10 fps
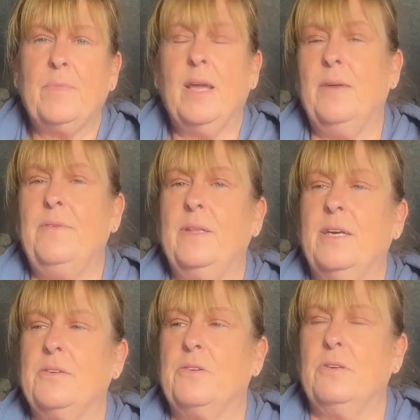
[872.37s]
I think
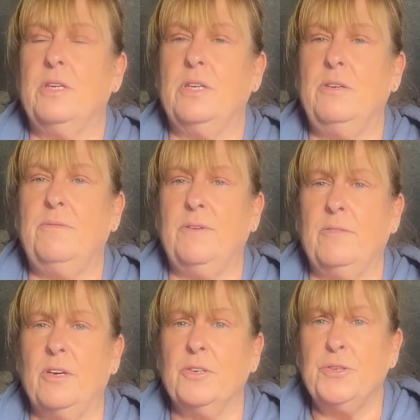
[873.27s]
that's going to do
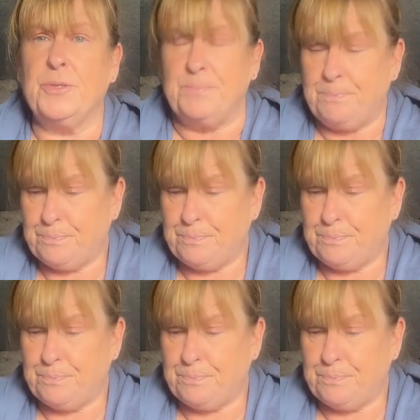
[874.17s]
for us.